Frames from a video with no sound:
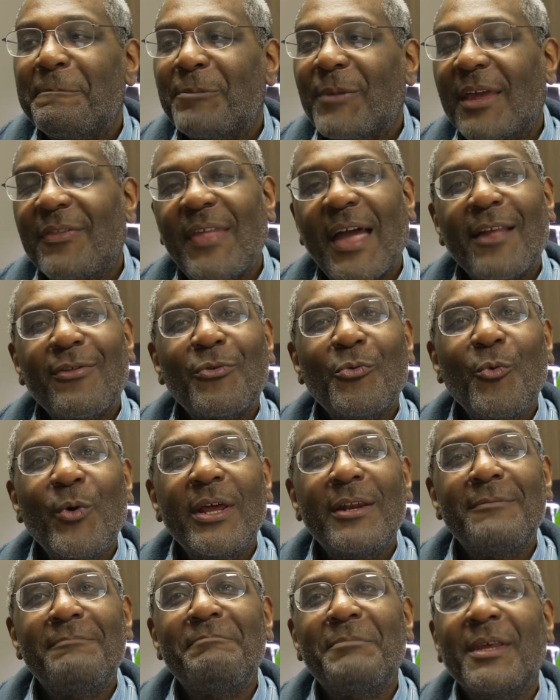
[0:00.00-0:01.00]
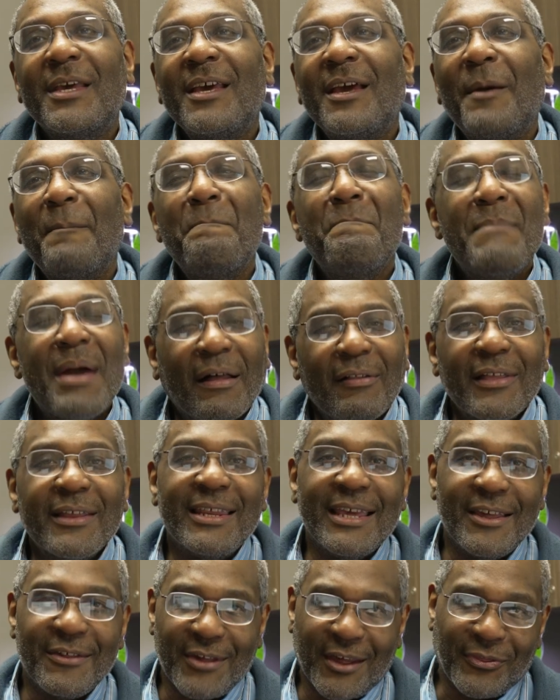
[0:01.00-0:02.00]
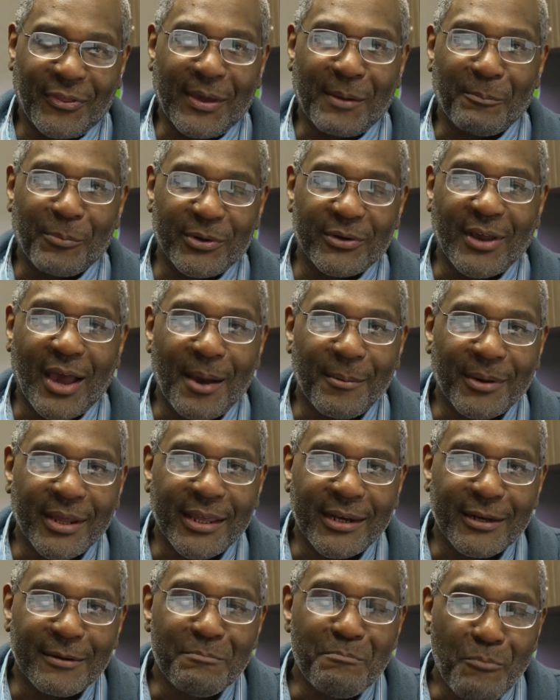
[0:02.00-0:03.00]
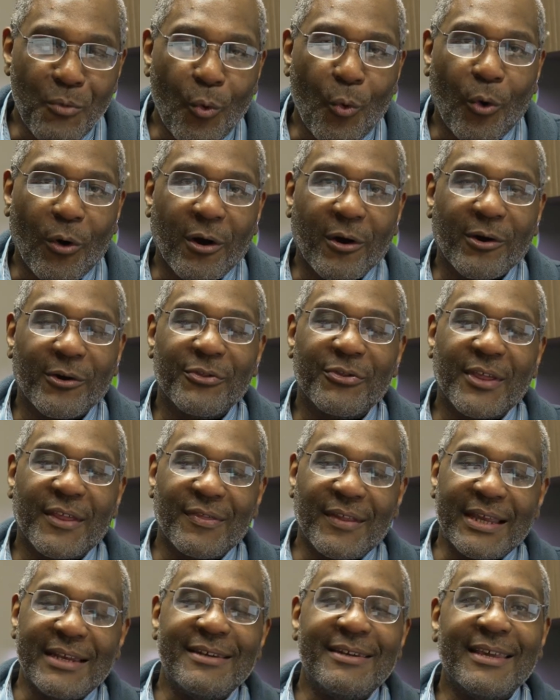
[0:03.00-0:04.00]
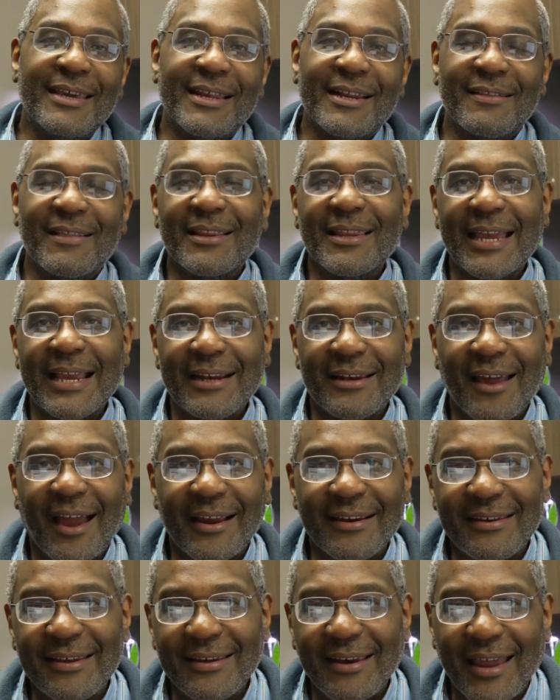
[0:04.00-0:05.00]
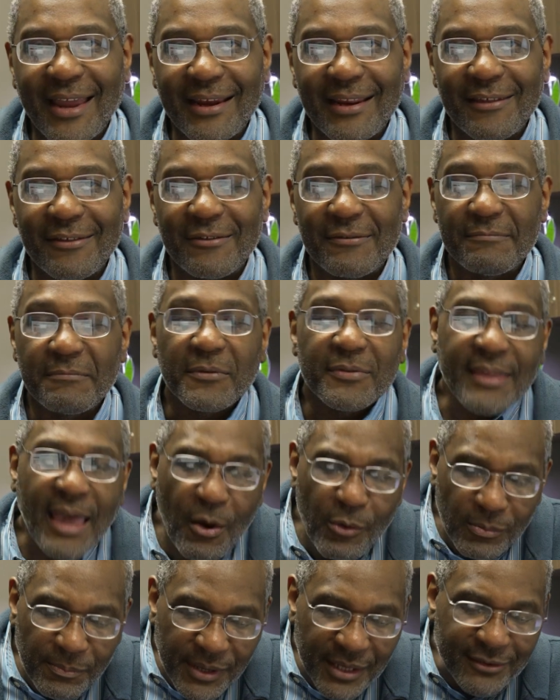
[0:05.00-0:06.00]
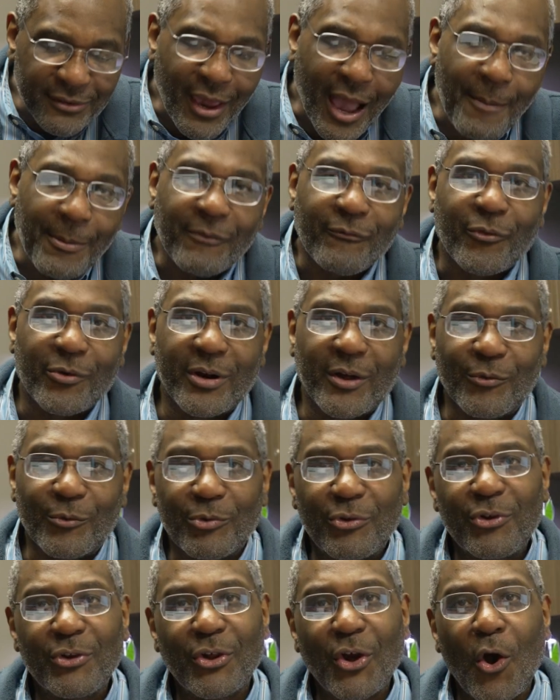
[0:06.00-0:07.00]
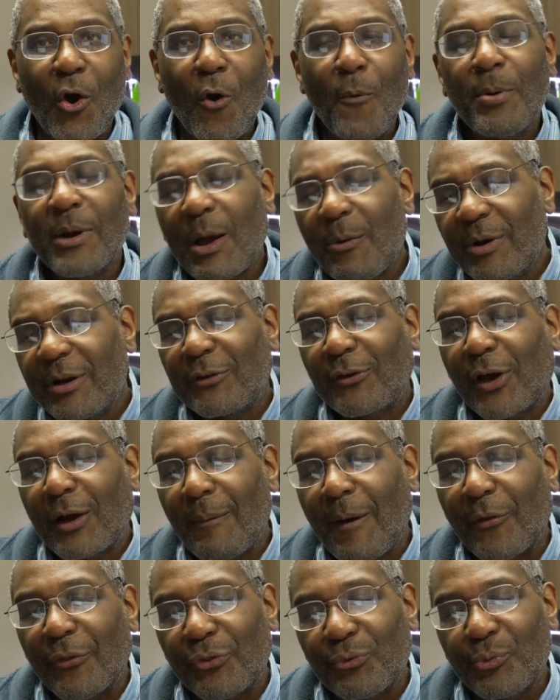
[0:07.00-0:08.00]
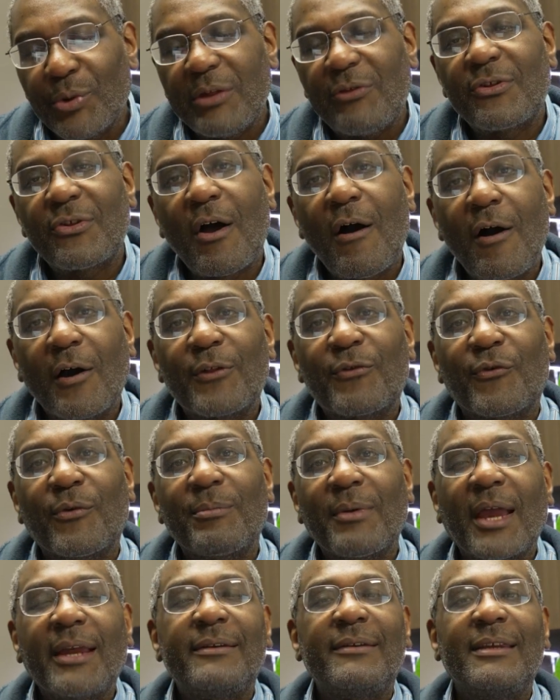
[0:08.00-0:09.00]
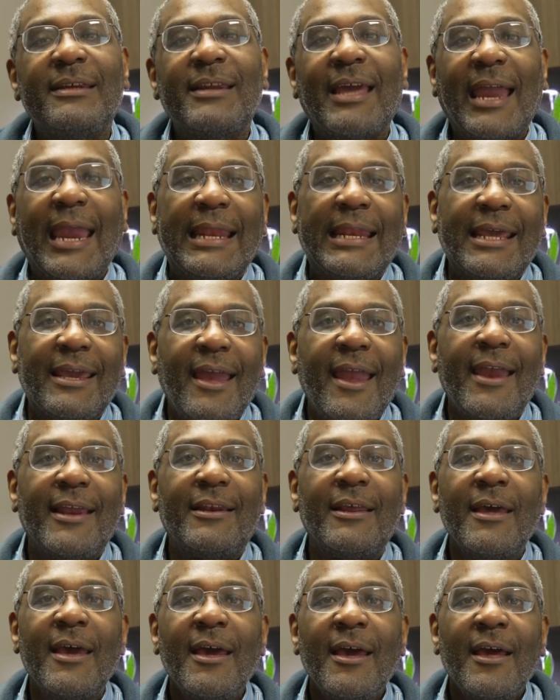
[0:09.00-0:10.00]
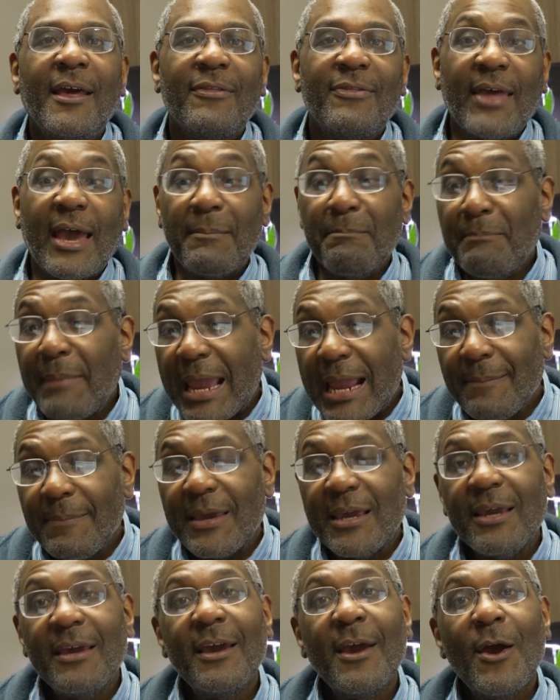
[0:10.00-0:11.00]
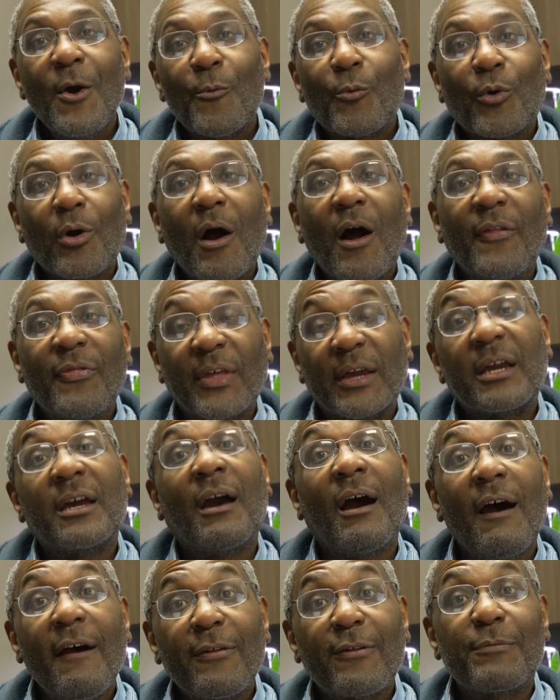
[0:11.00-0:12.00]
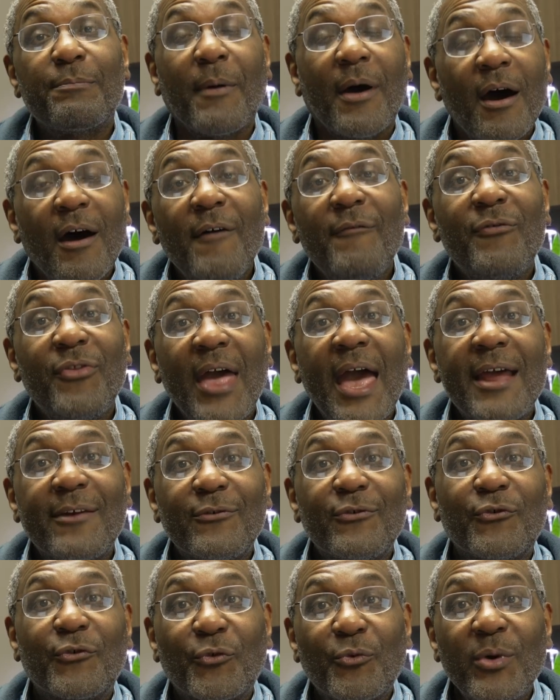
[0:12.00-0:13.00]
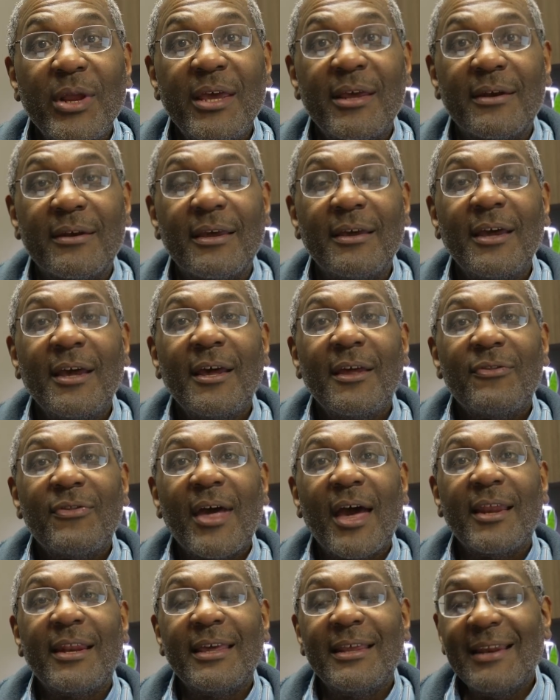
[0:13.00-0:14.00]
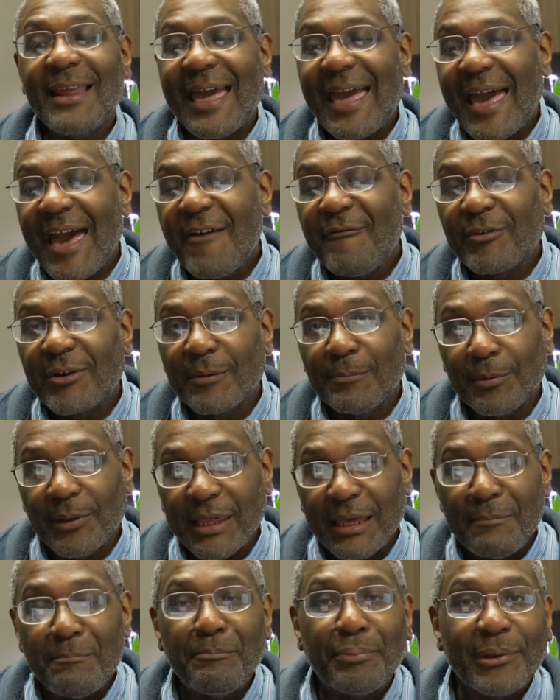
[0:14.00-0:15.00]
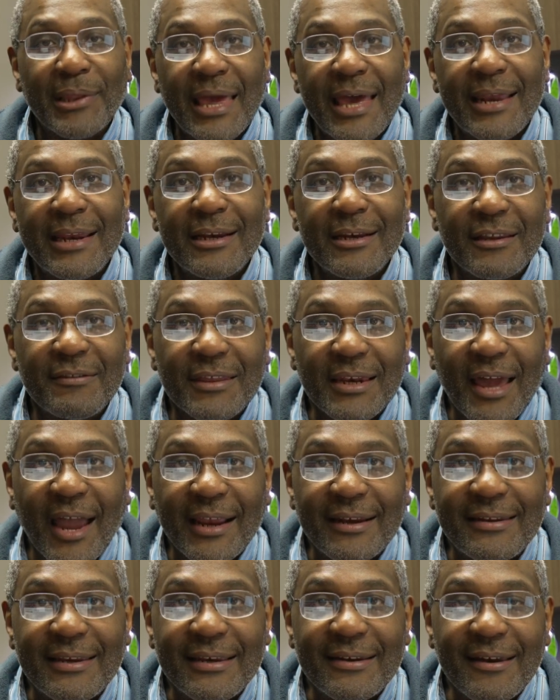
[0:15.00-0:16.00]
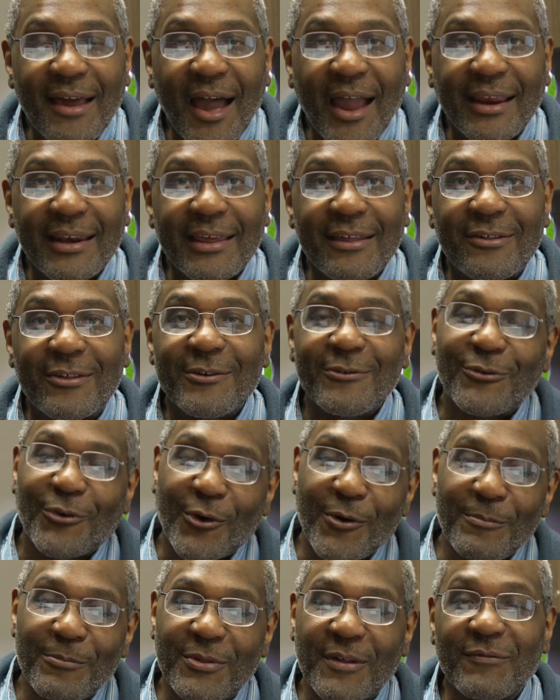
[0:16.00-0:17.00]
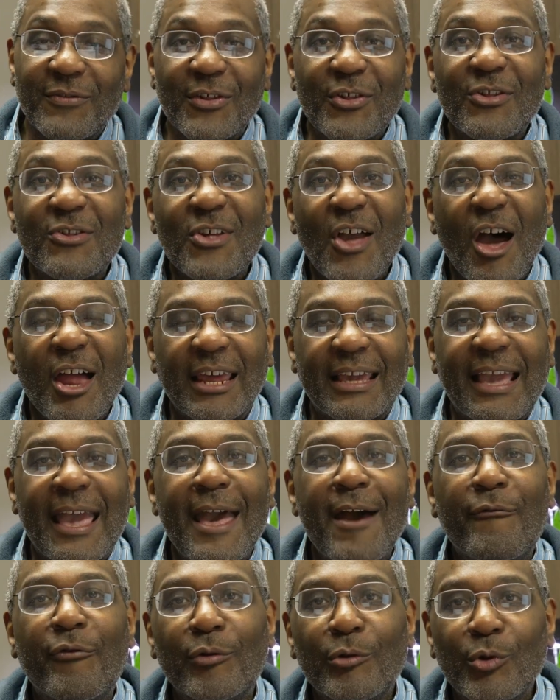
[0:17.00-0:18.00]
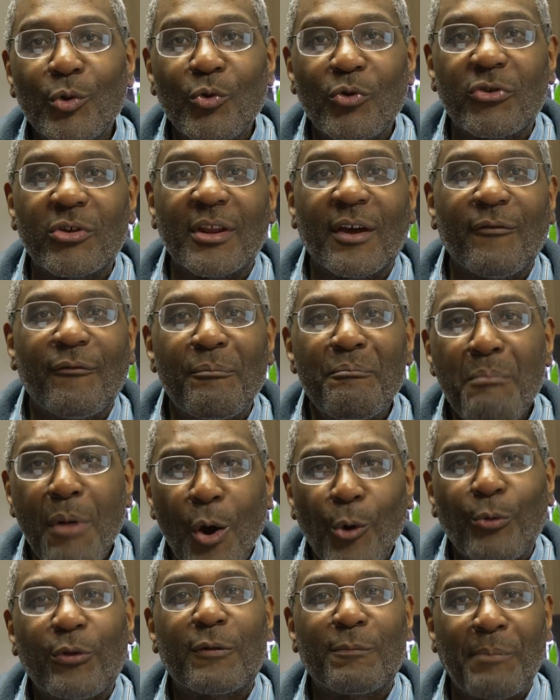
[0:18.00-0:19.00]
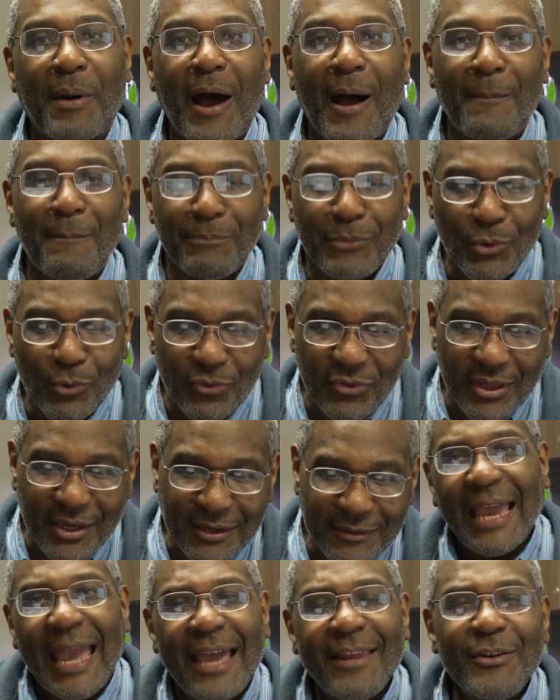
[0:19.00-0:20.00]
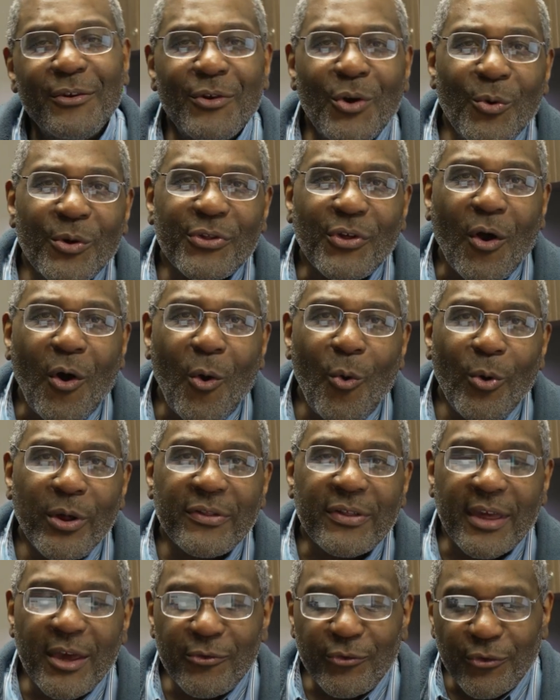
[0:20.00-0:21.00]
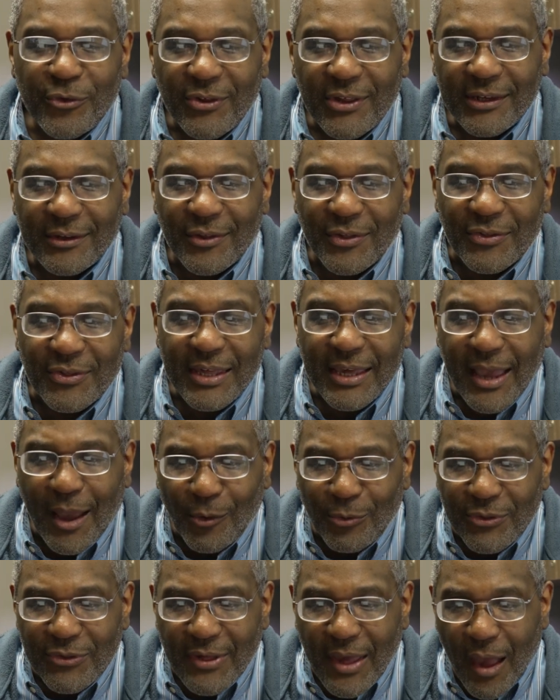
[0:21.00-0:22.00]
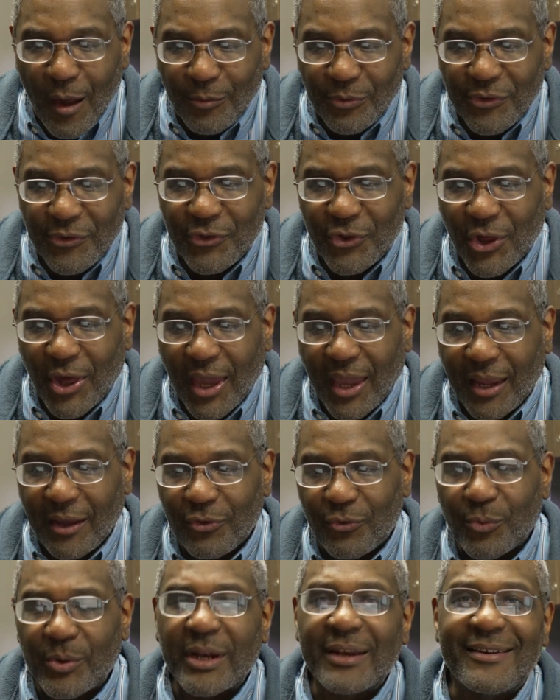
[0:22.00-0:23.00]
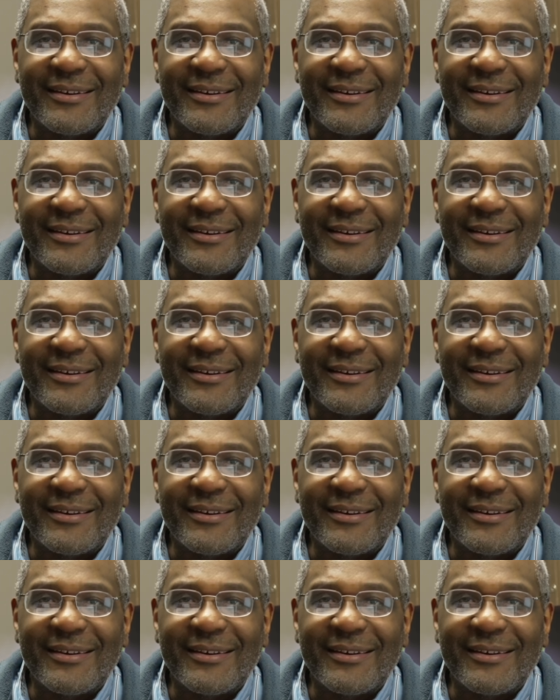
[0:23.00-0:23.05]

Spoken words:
And that's when melodies, I think, predominated more than they did in the late 1980s. That would be a topic for another show, but I want to talk about three songs from 1988 that maybe were on the cusp of that trend that inevitably bled into the 1990s in terms of the sonic evolution of most pop music. And it's always interesting to see how sounds change when a